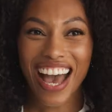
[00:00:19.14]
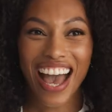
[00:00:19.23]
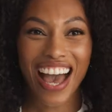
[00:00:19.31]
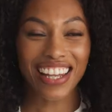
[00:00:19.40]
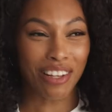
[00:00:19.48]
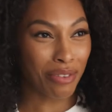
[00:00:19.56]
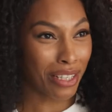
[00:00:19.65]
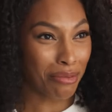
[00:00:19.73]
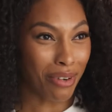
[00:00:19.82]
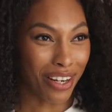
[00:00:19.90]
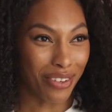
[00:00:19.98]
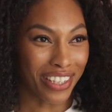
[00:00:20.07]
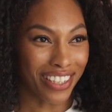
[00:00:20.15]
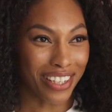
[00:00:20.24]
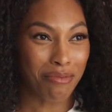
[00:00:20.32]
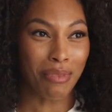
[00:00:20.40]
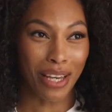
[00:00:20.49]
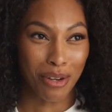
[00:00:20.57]
I love a good
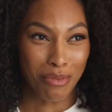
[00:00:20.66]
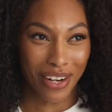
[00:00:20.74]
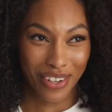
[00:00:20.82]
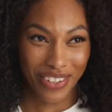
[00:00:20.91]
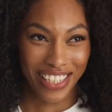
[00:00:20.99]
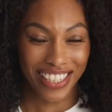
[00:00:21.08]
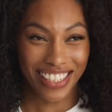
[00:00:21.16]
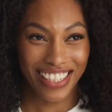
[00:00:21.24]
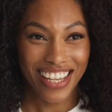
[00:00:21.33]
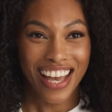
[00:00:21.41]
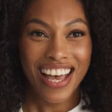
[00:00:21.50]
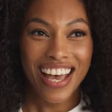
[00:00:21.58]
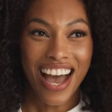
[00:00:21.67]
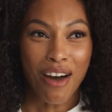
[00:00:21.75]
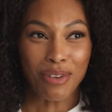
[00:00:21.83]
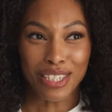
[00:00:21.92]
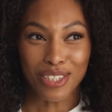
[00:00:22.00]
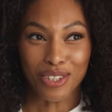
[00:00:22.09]
margarita, mango margarita.
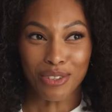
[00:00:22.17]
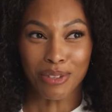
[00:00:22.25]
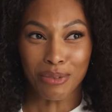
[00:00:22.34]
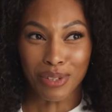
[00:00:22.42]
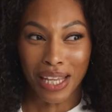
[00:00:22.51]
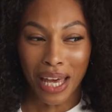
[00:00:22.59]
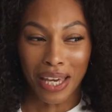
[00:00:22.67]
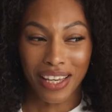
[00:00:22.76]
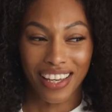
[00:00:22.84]
Wasn't sure we were like